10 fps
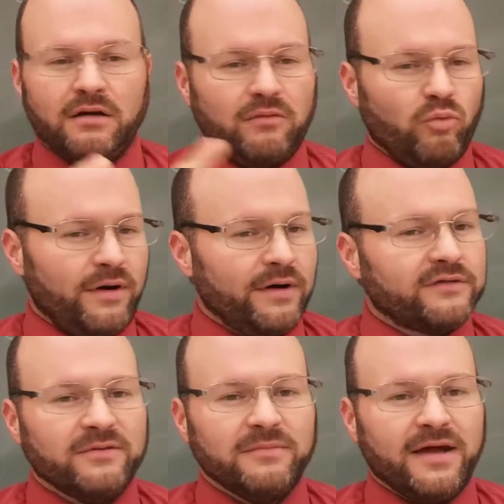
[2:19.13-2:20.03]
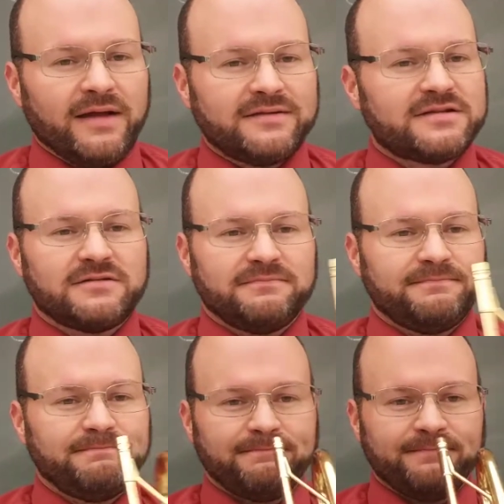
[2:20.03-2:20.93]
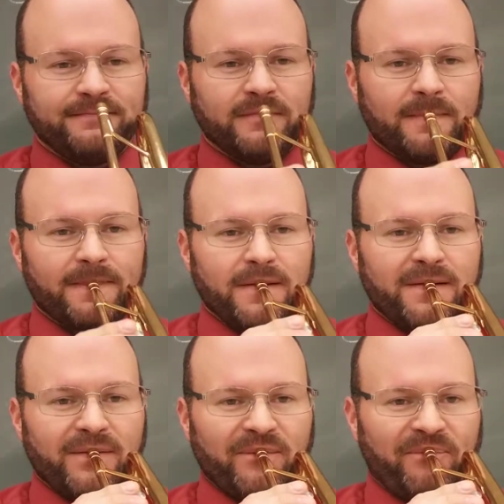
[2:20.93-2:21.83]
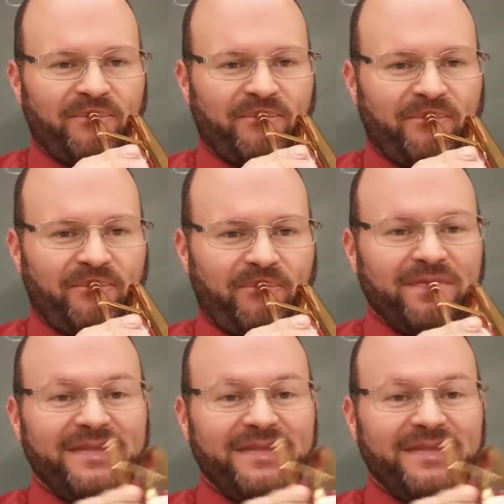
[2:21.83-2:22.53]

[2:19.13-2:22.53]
1 or 2 minutes to